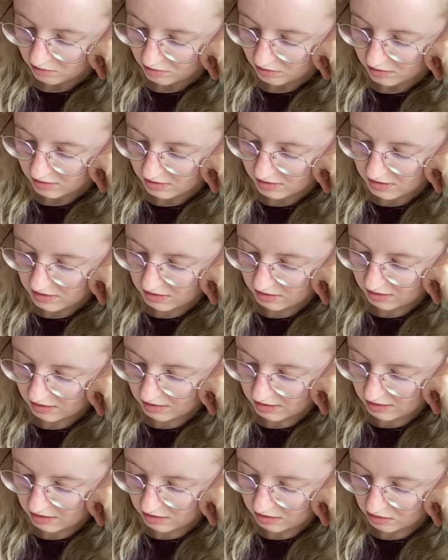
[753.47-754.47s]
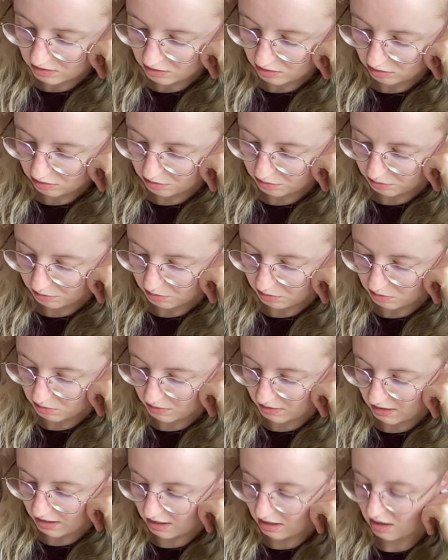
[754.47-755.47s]
seal it in
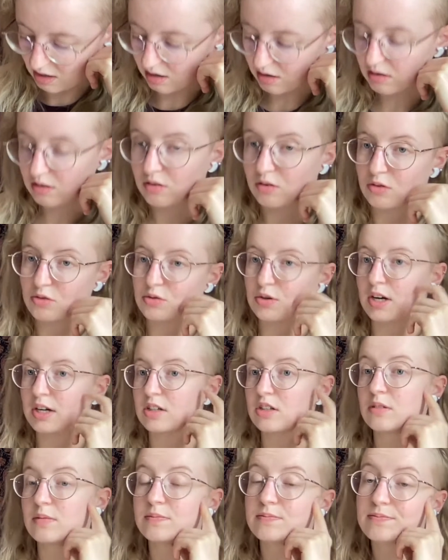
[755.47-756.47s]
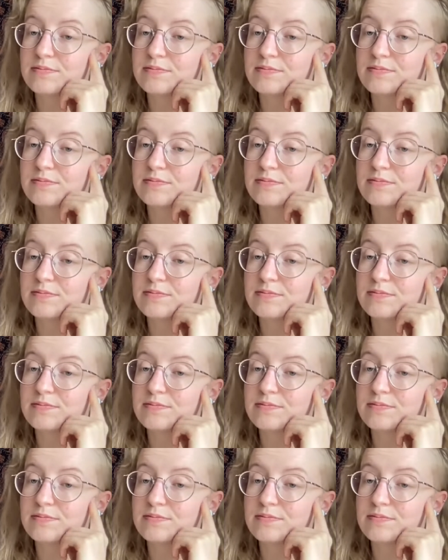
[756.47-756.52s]
through a contract.